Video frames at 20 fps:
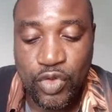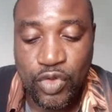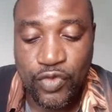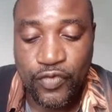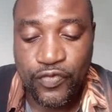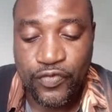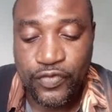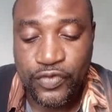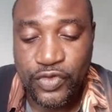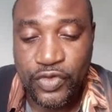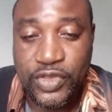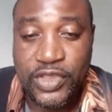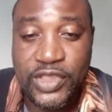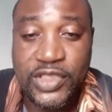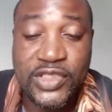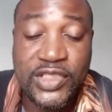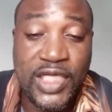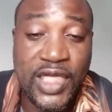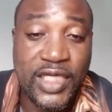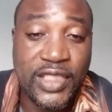of your
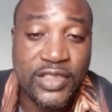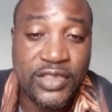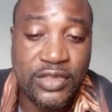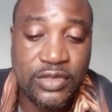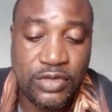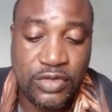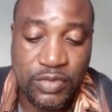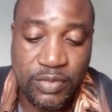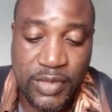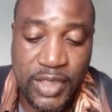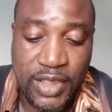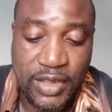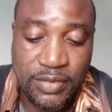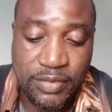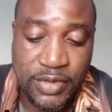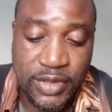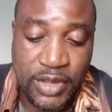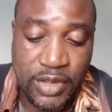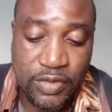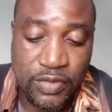designs. You
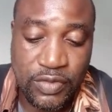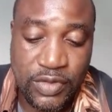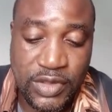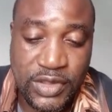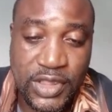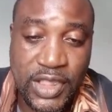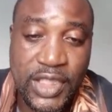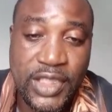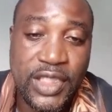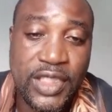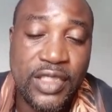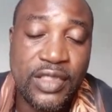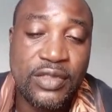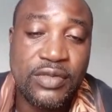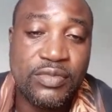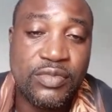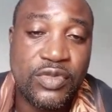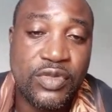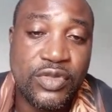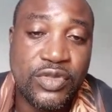might be a good
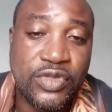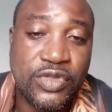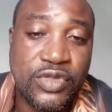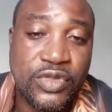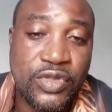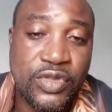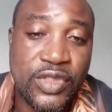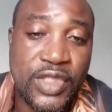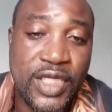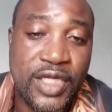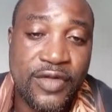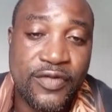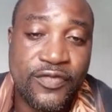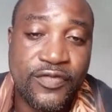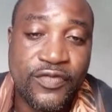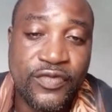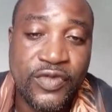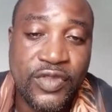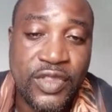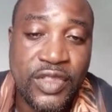designer, but you don't have
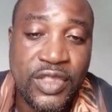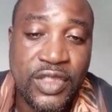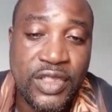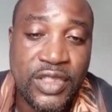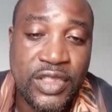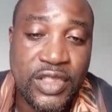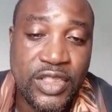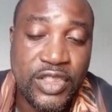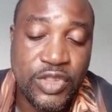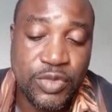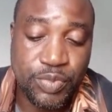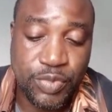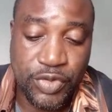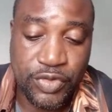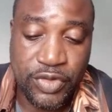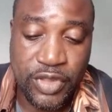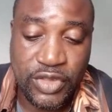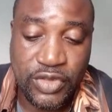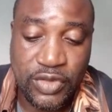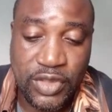
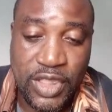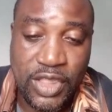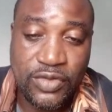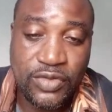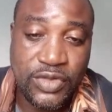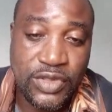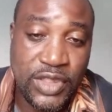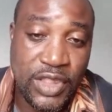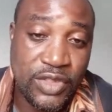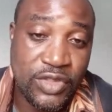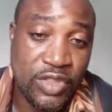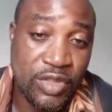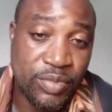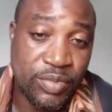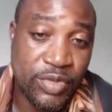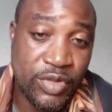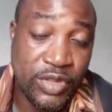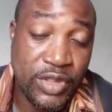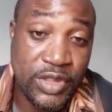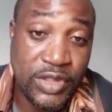experience on how to set
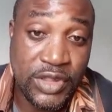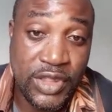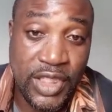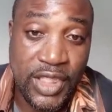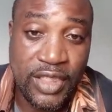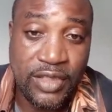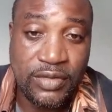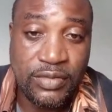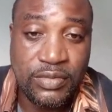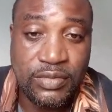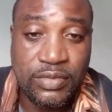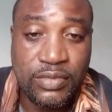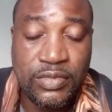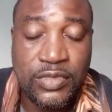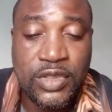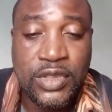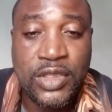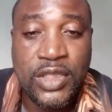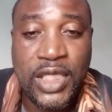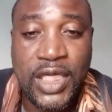up your design,
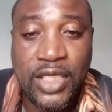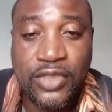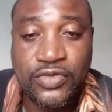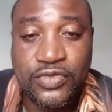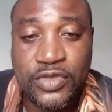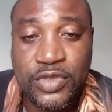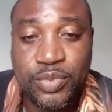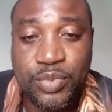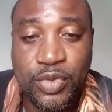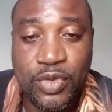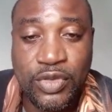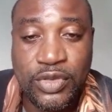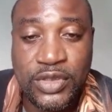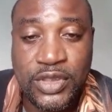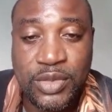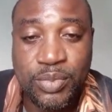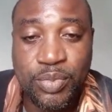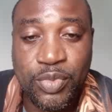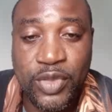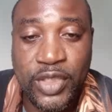how to
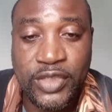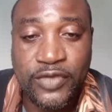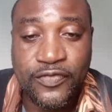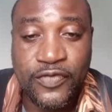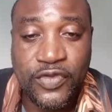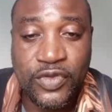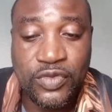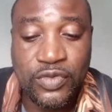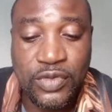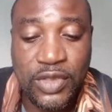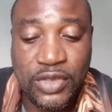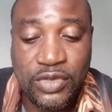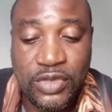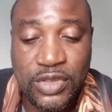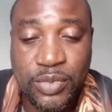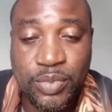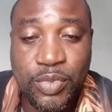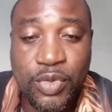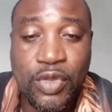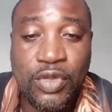report the point view, how to
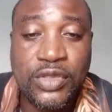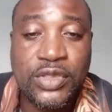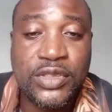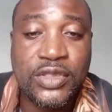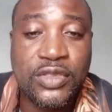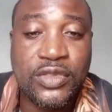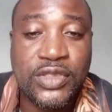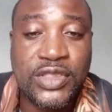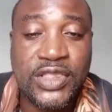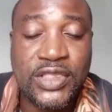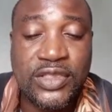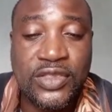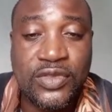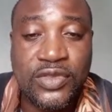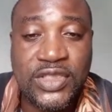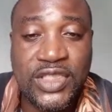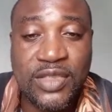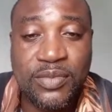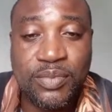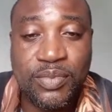report your
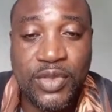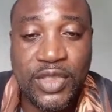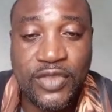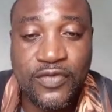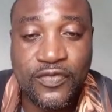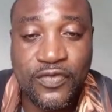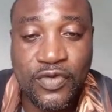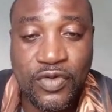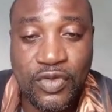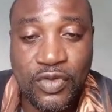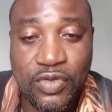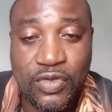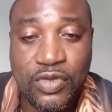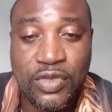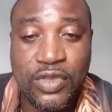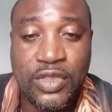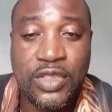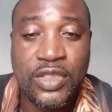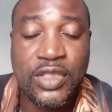template for